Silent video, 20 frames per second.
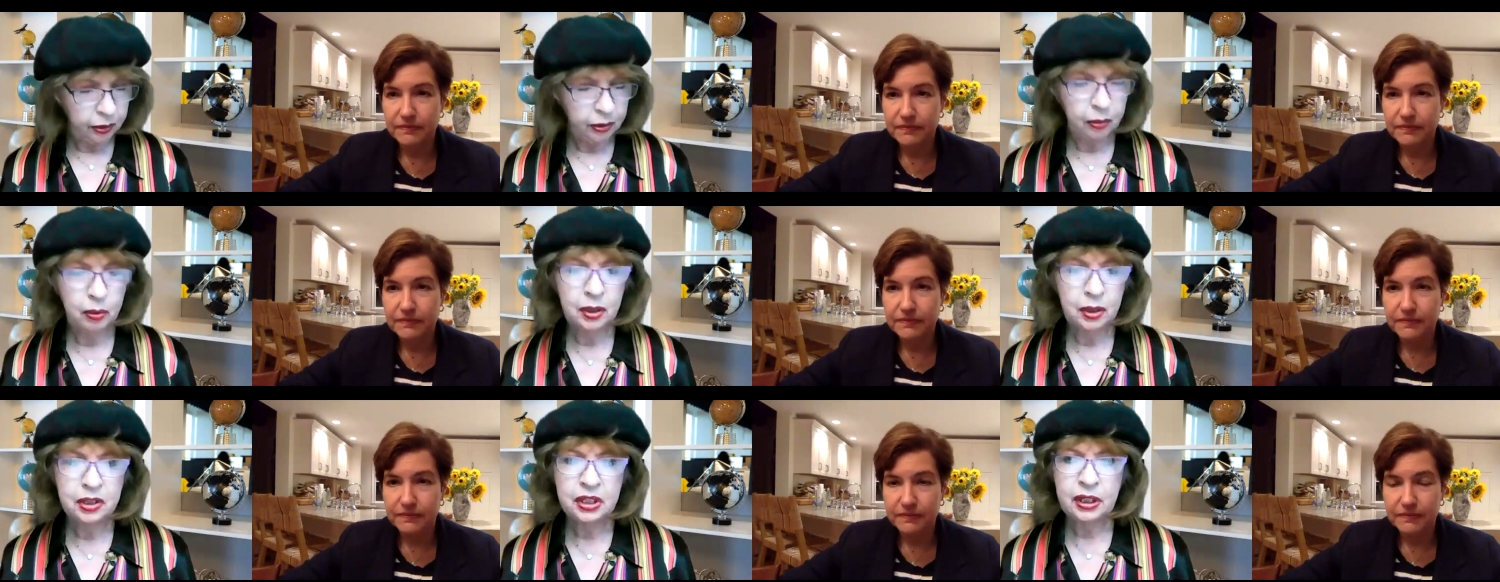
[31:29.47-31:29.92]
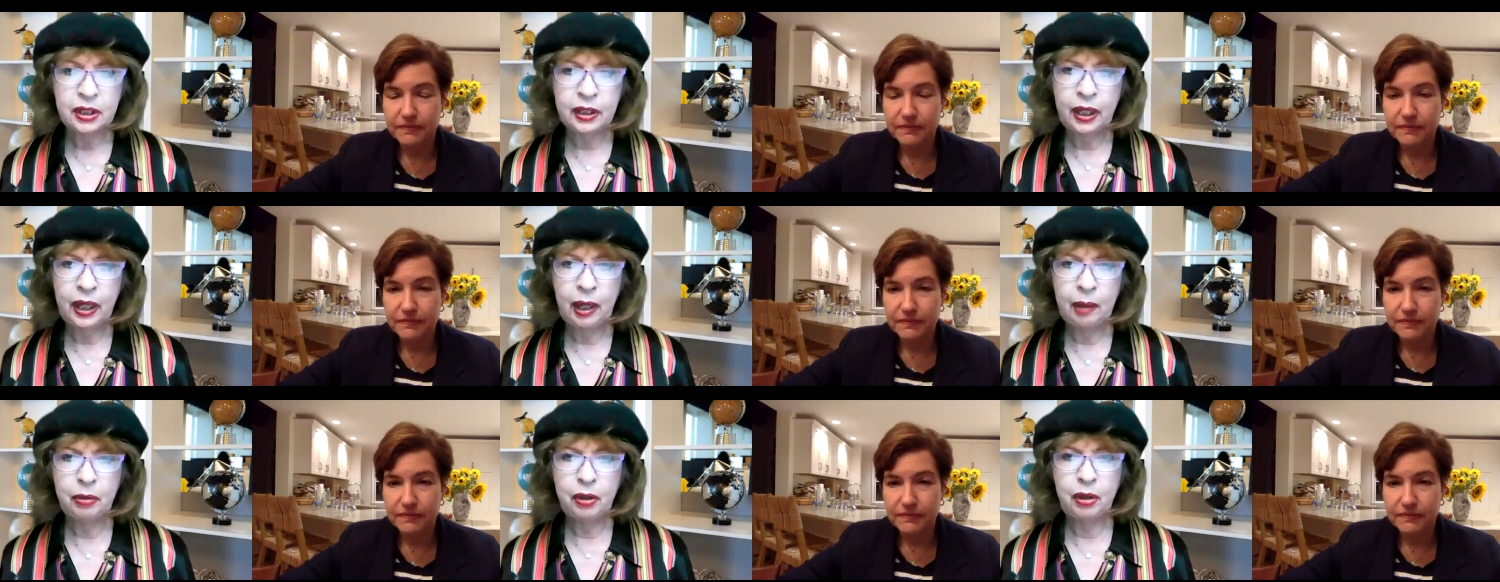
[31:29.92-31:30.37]
Speaker 1: the ones that
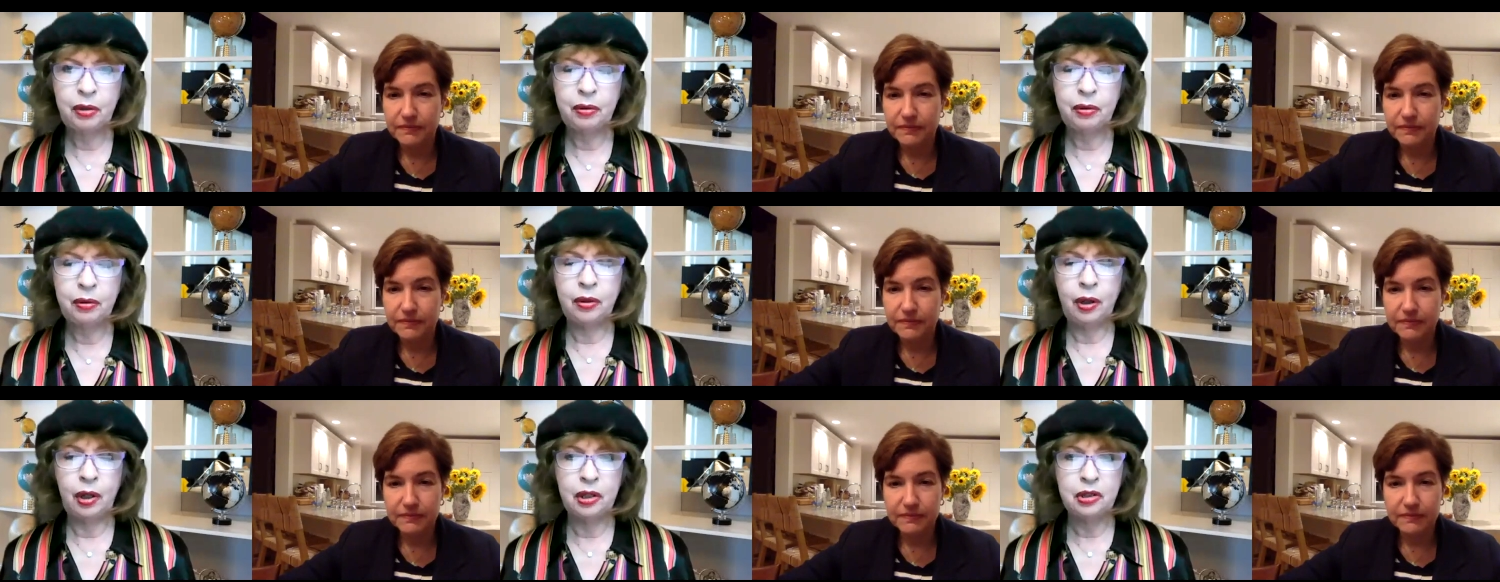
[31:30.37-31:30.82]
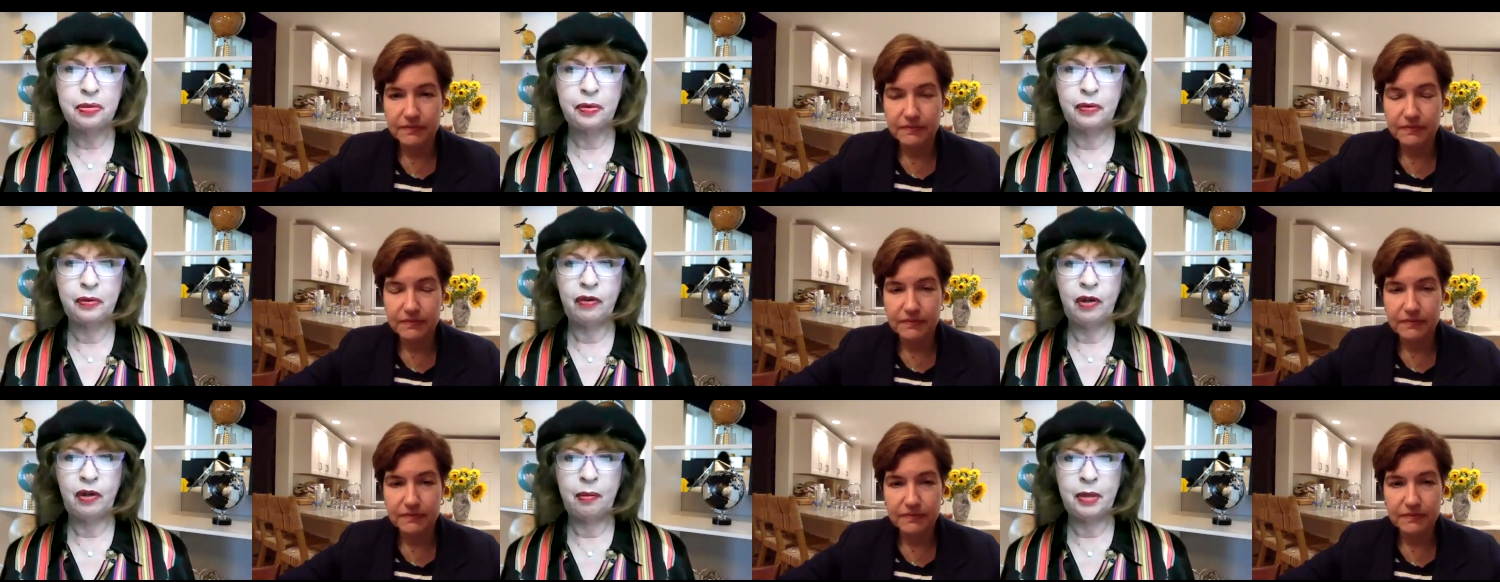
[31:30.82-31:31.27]
kept you and your
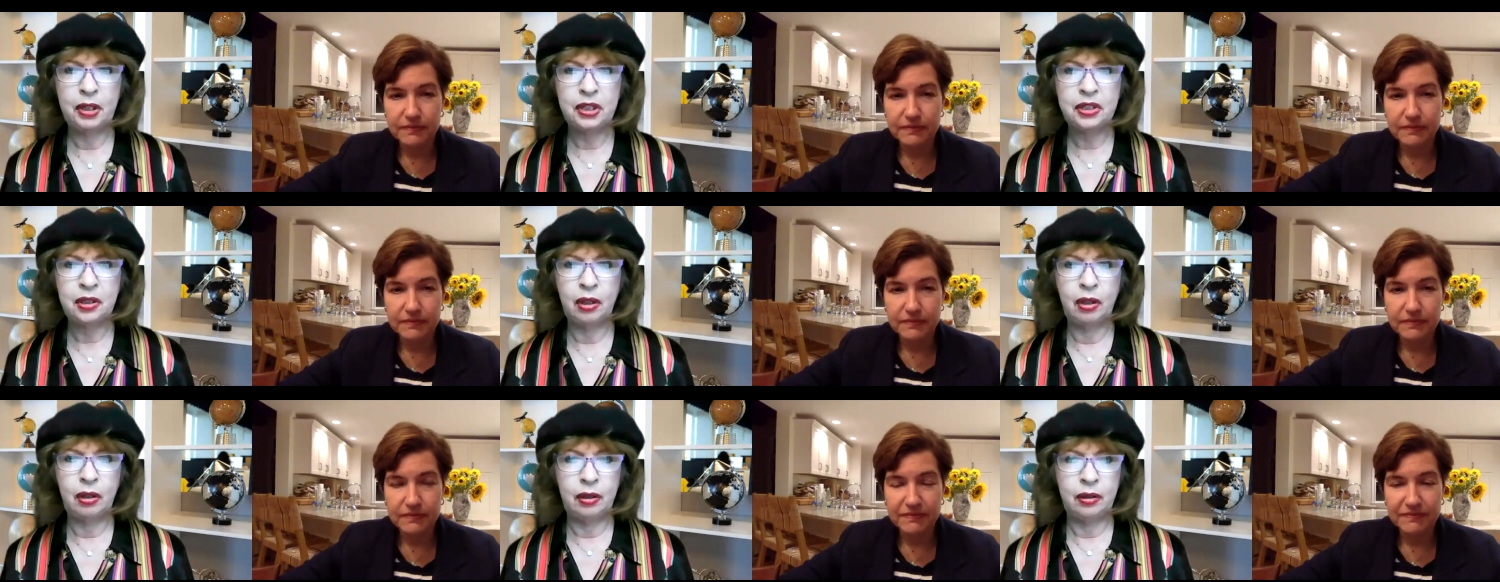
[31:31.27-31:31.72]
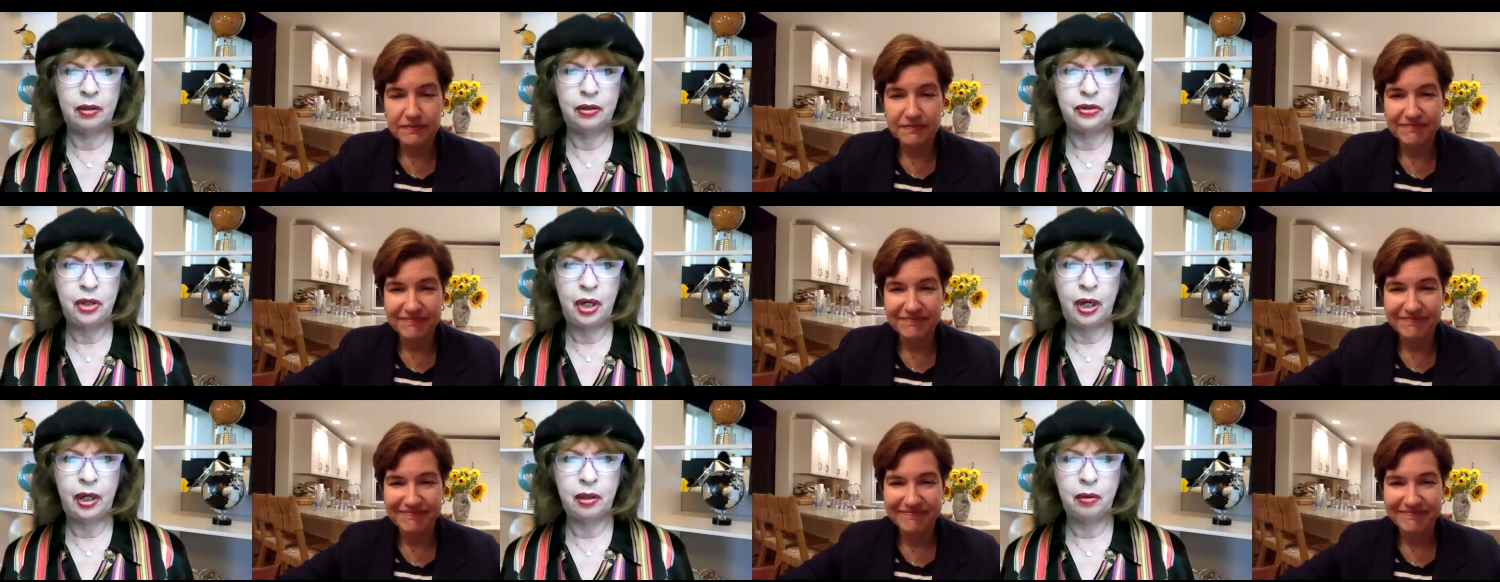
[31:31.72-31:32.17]
husband from us on
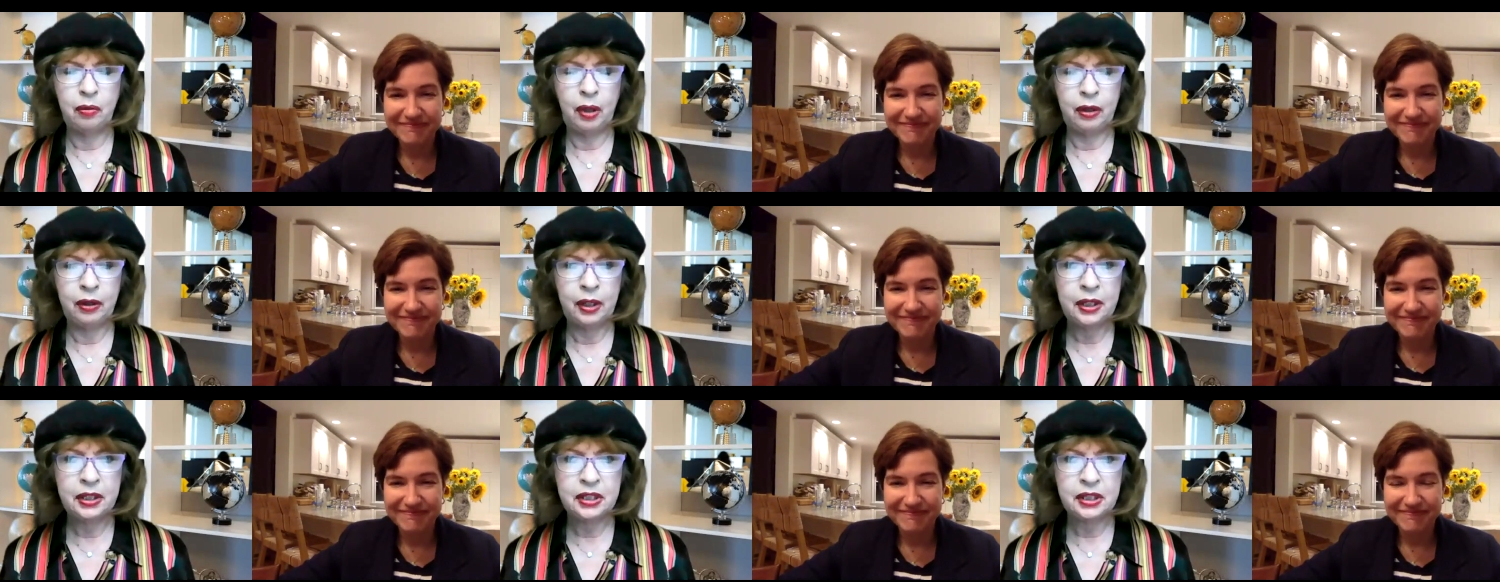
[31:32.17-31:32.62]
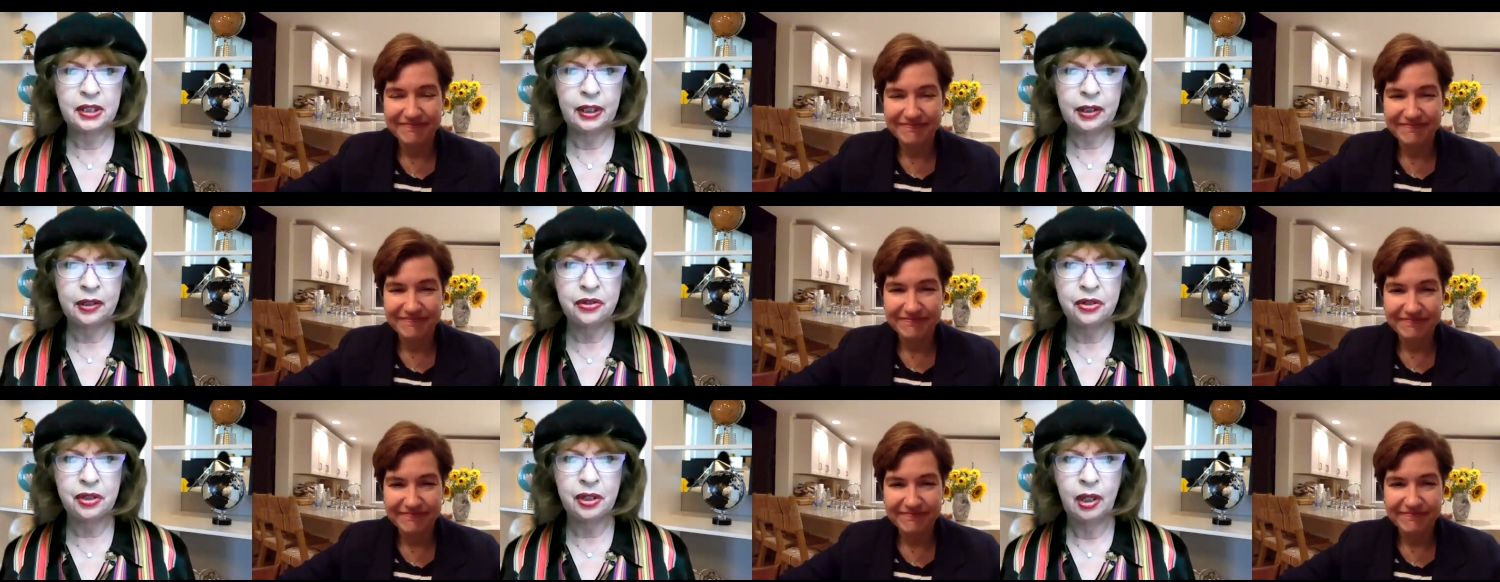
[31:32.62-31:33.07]
January
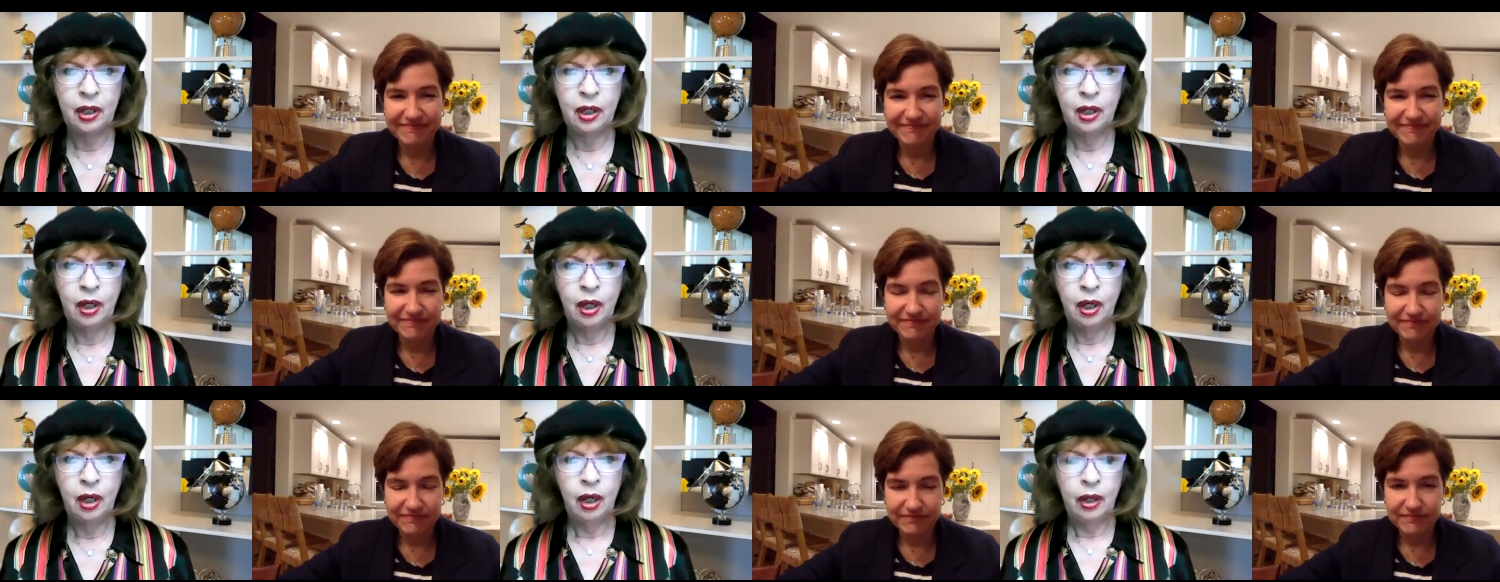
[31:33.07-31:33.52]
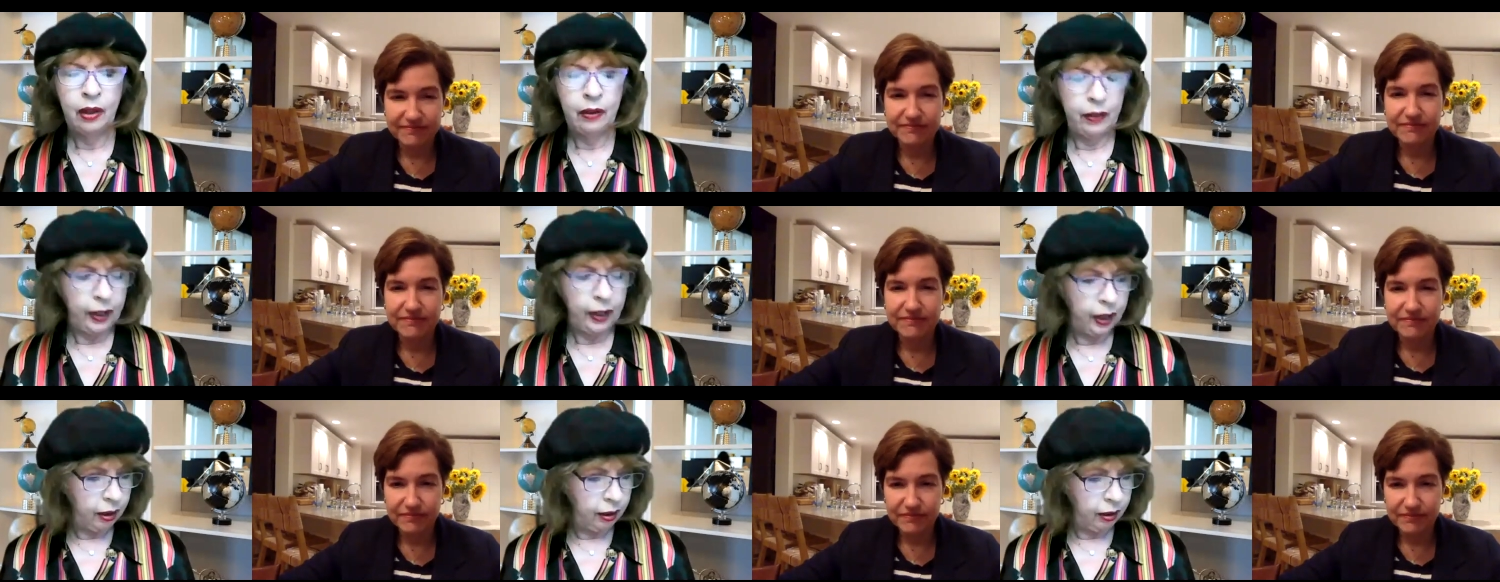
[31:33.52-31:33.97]
6th.
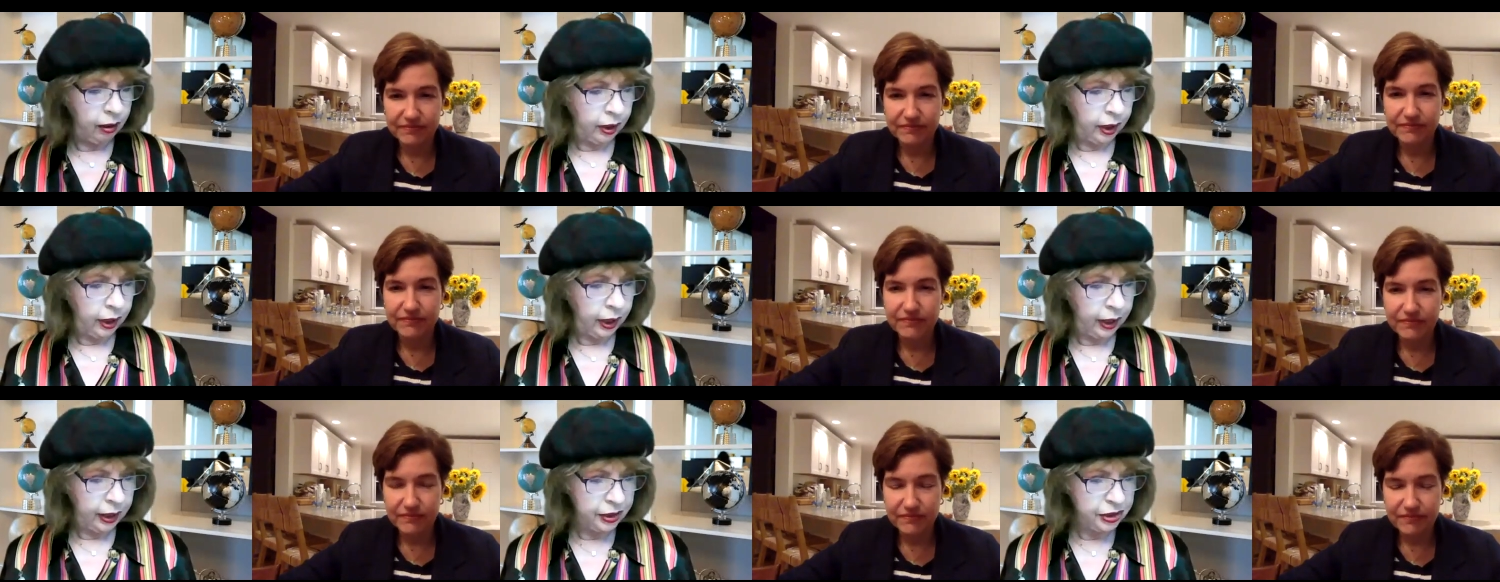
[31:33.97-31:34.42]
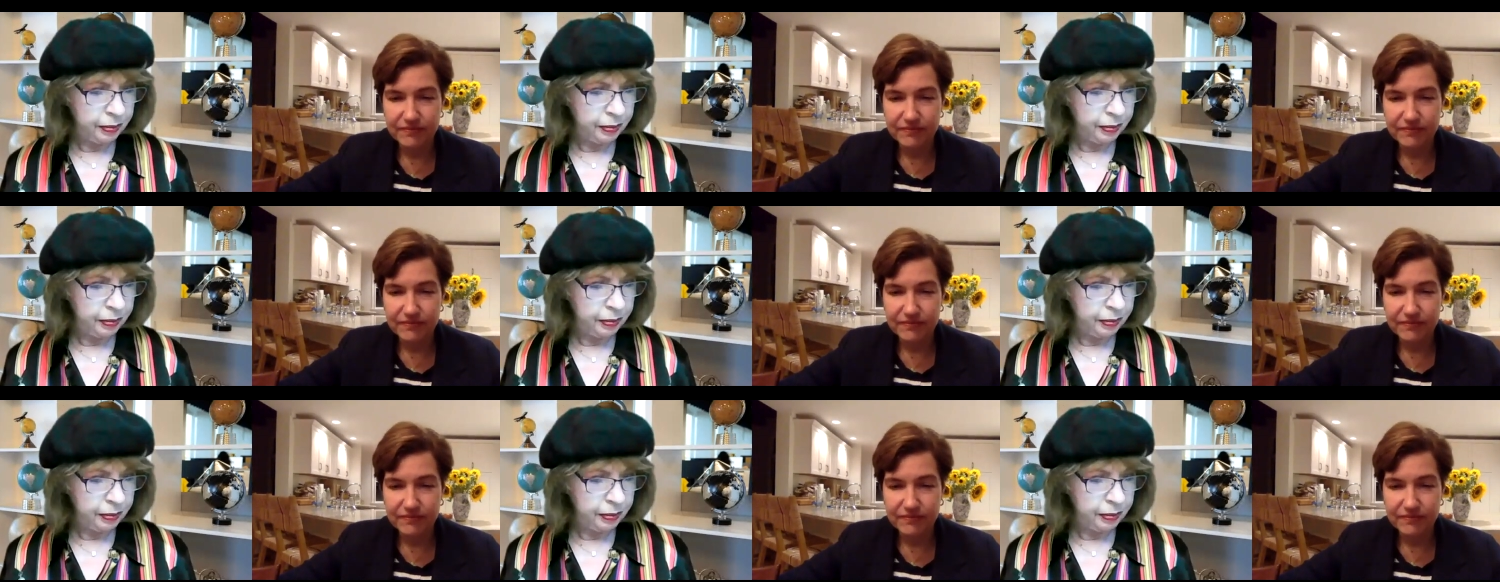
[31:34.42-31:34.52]
There has